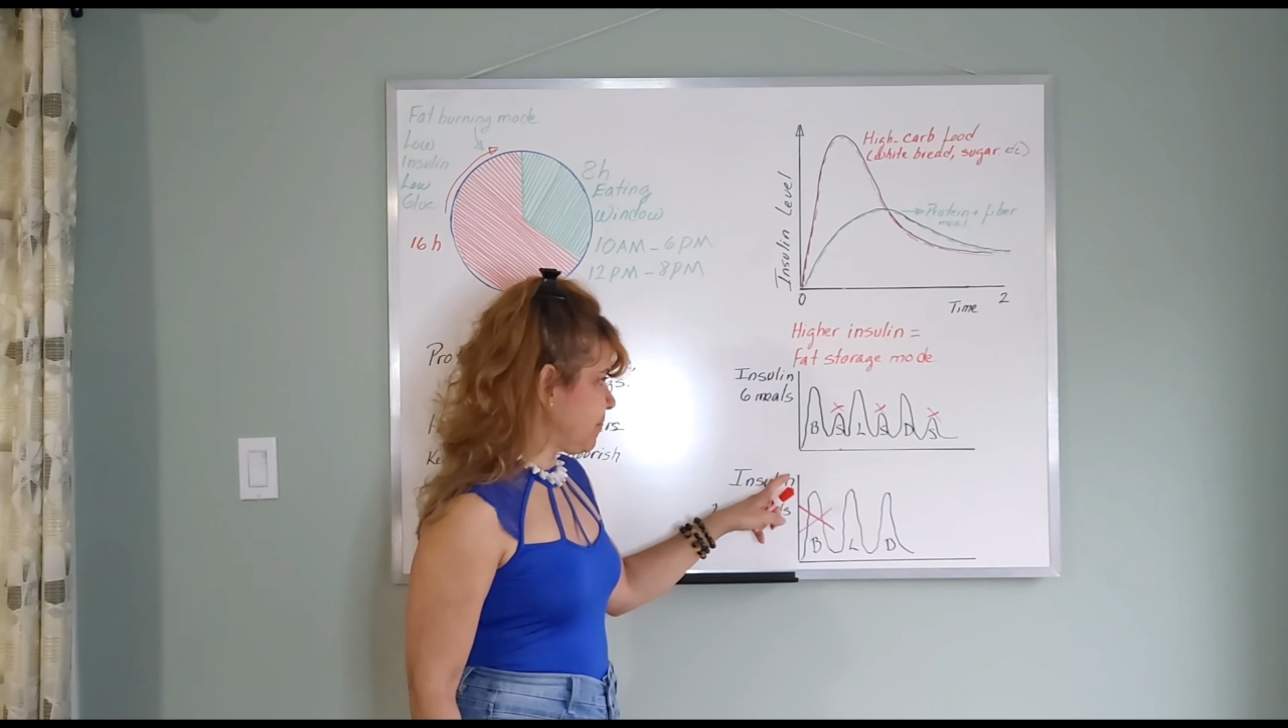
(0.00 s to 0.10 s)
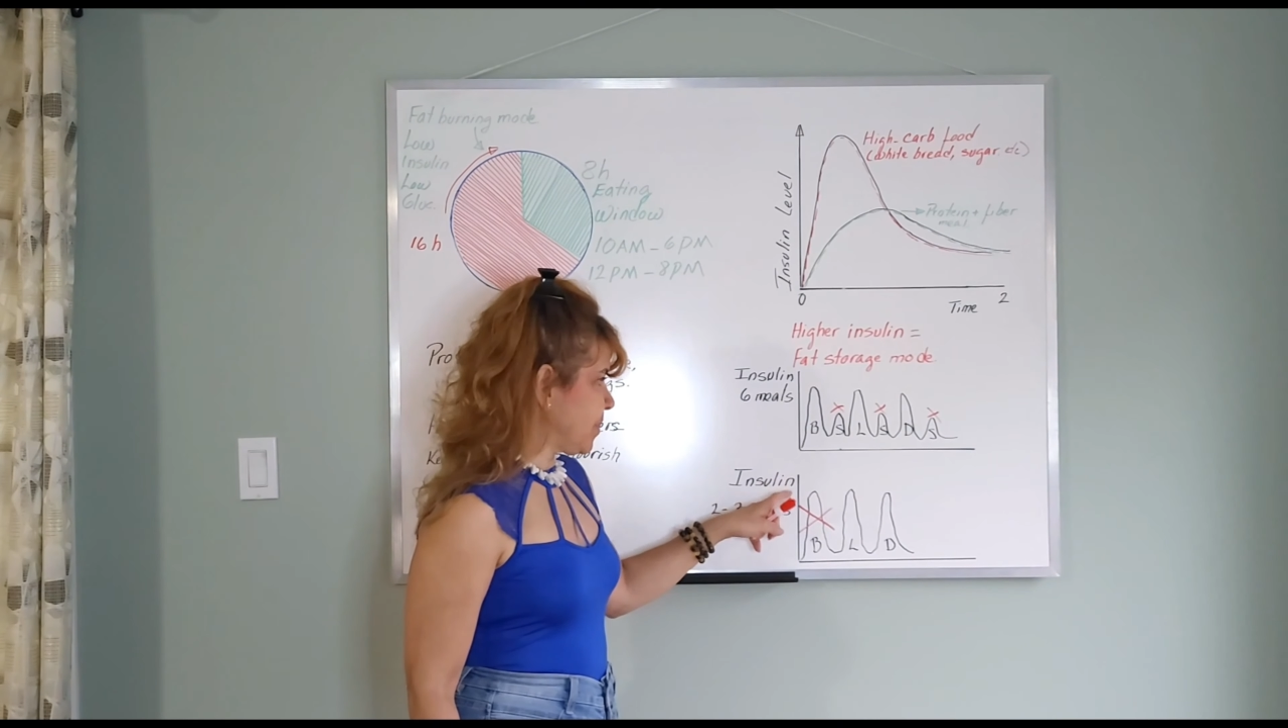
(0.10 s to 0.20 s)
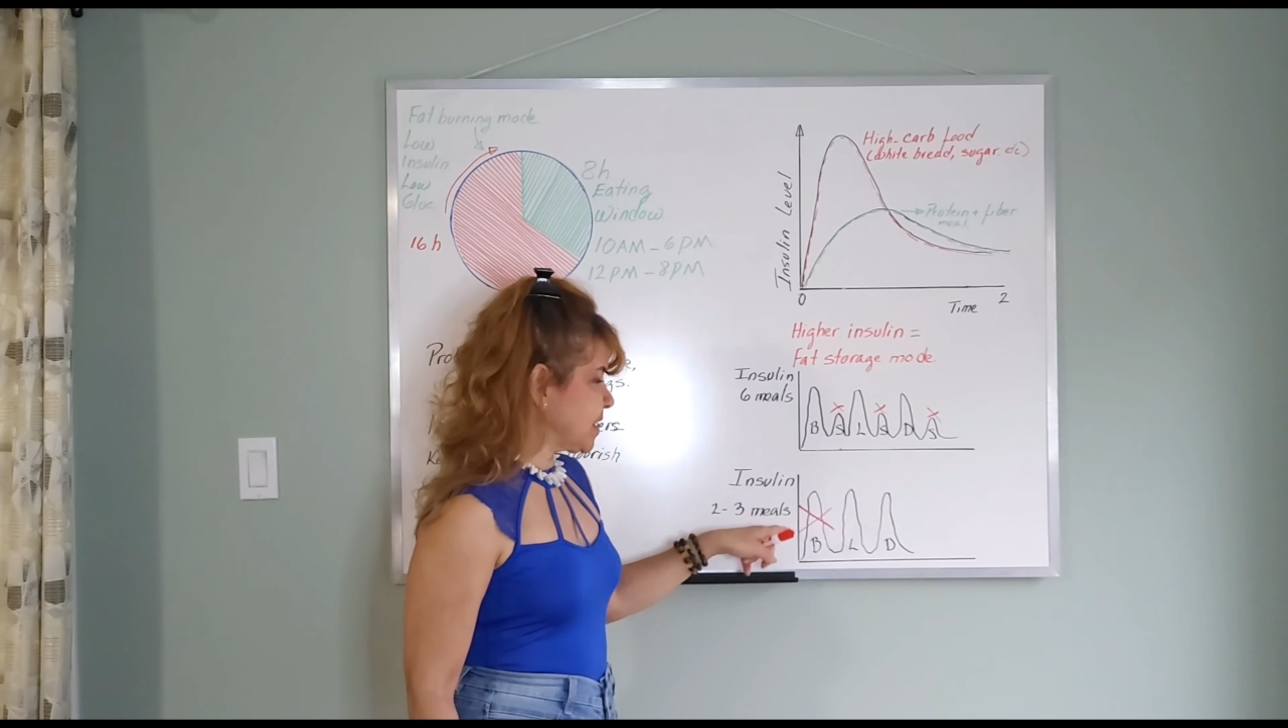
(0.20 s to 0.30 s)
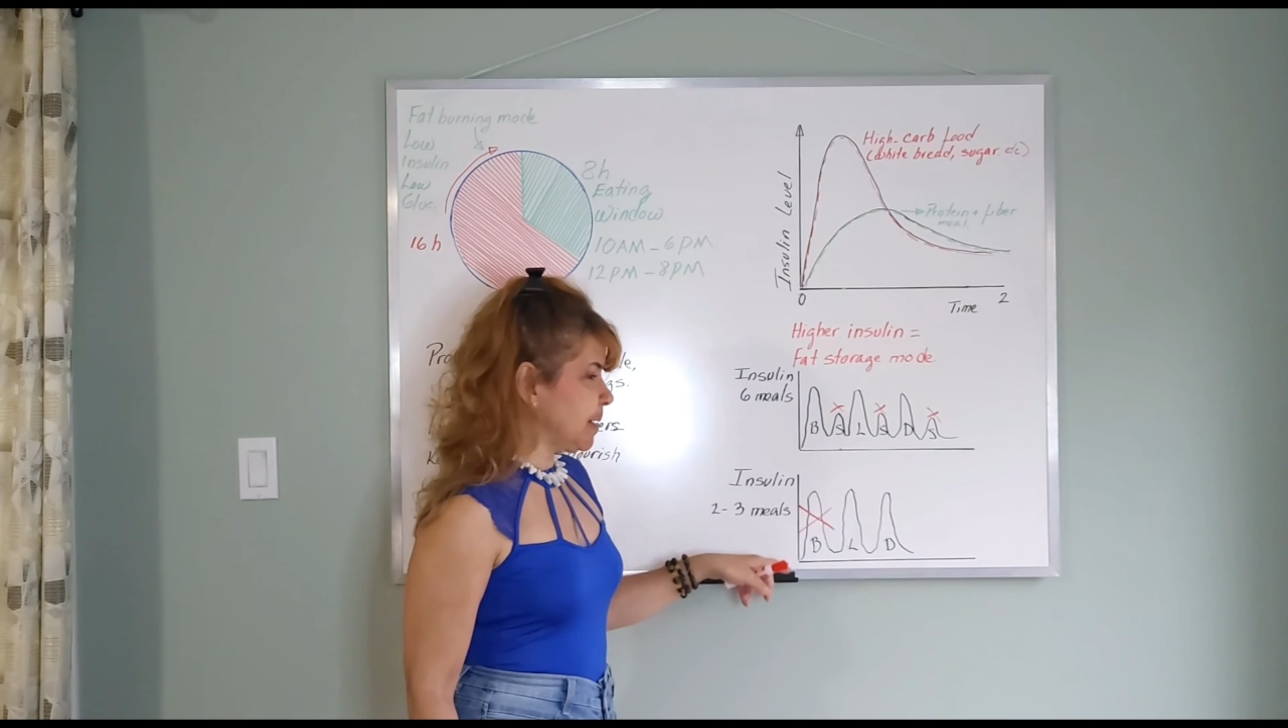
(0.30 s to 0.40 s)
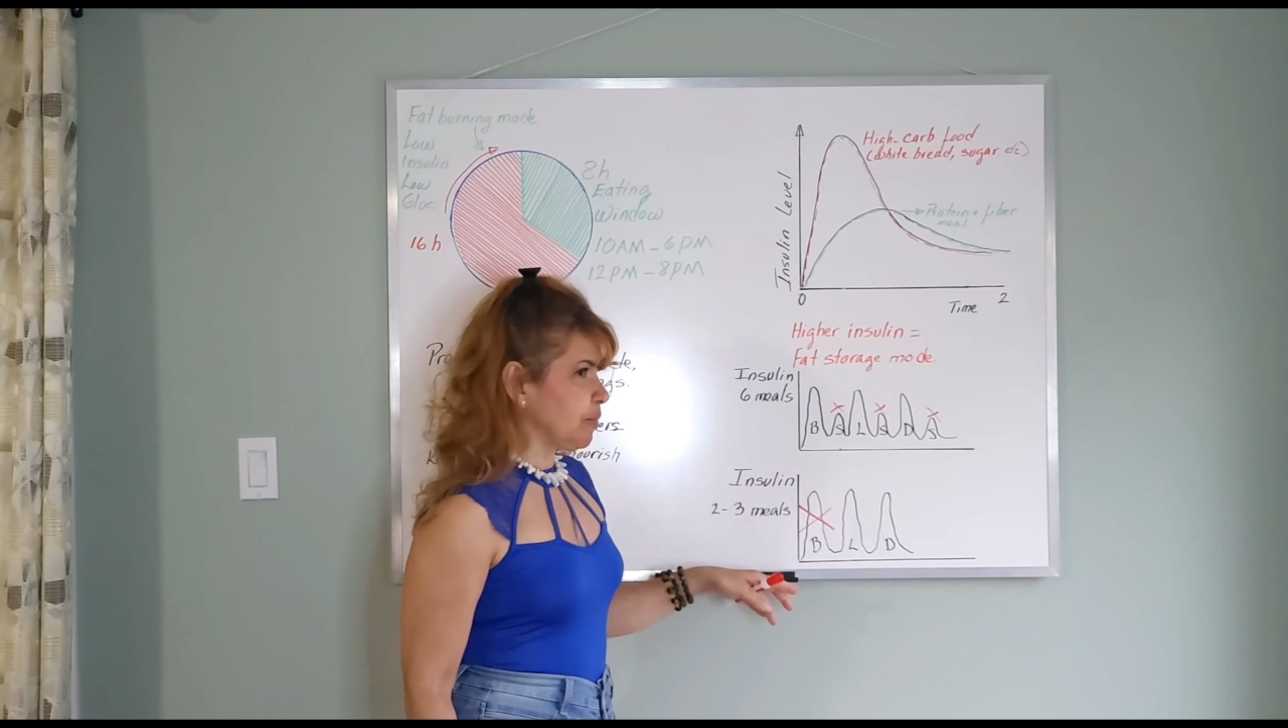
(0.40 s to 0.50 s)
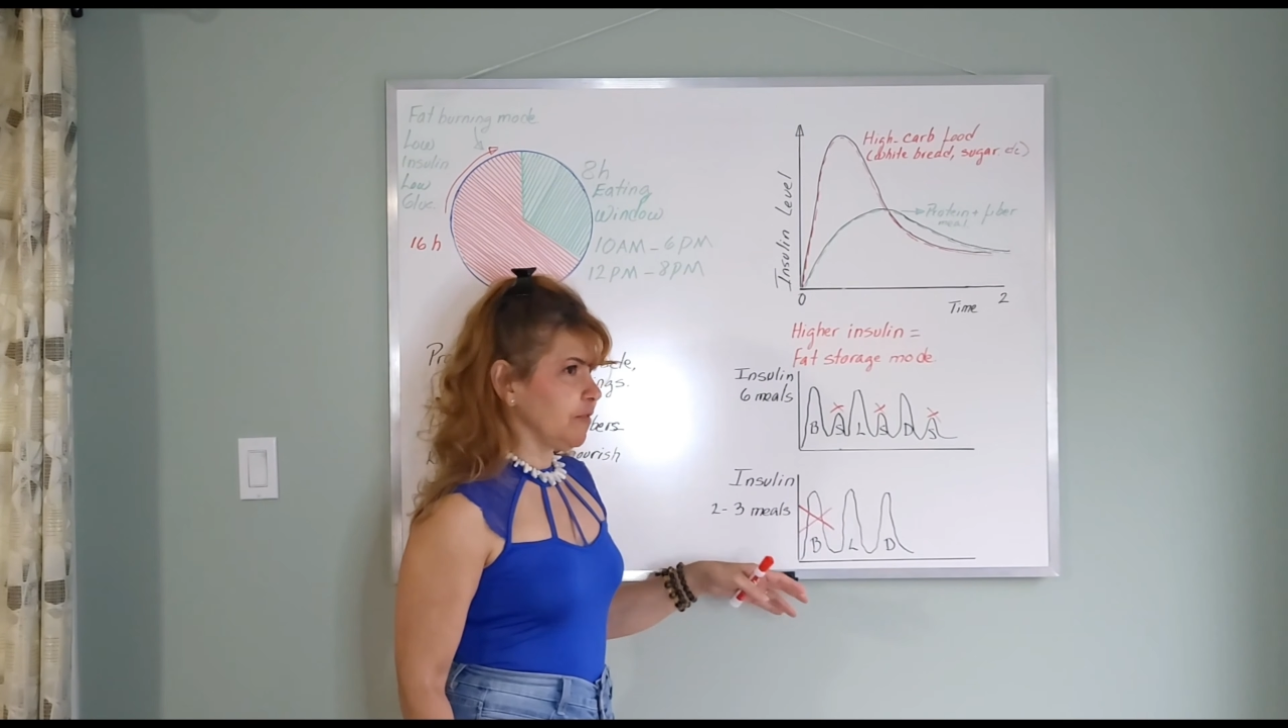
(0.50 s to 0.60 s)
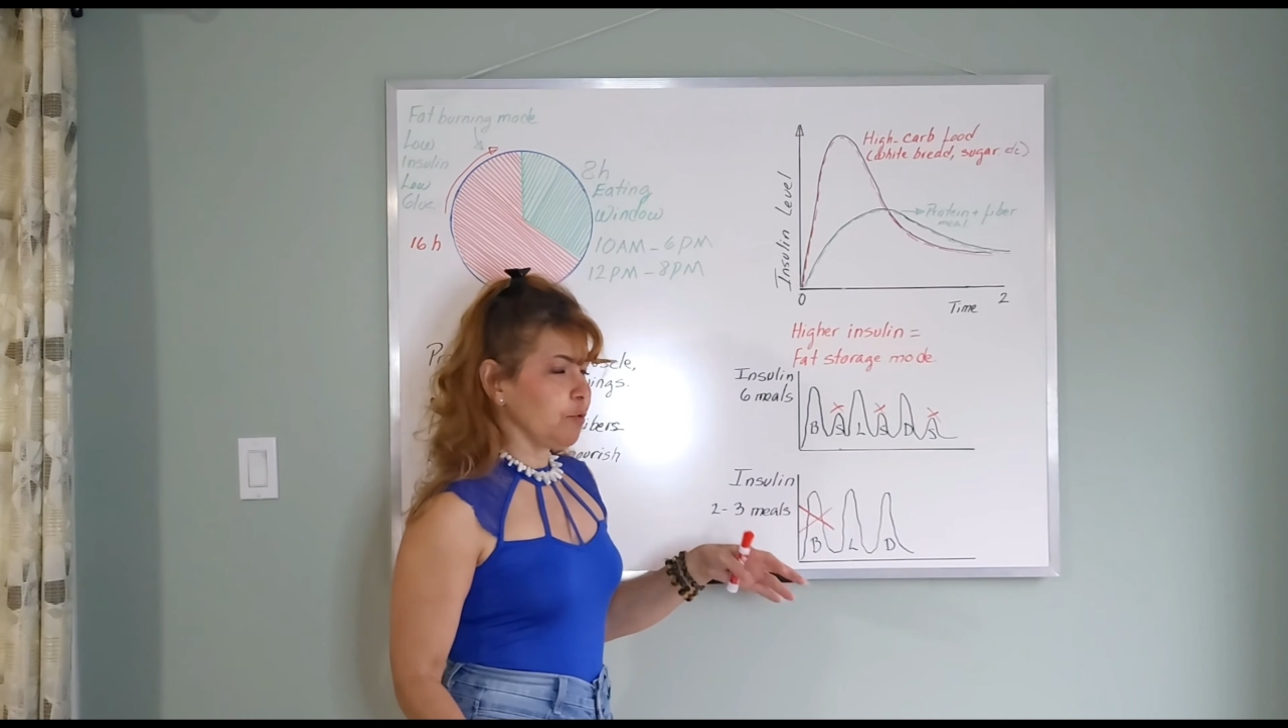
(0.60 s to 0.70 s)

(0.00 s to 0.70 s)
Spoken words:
for example,